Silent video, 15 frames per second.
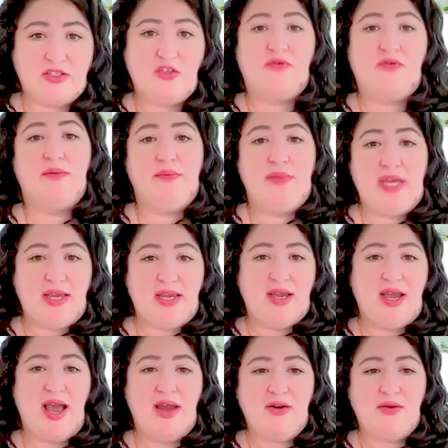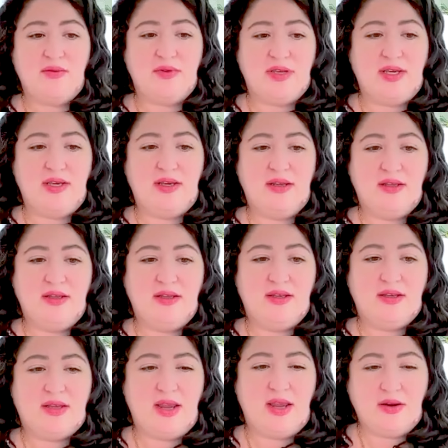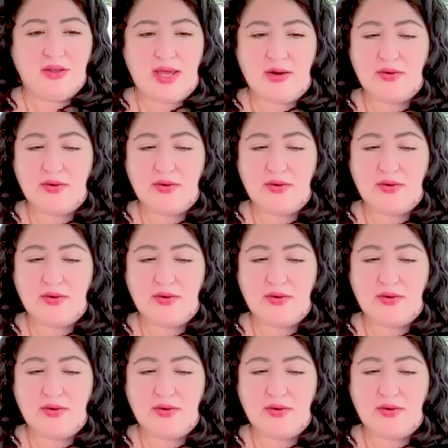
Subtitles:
So for me, I don't really care.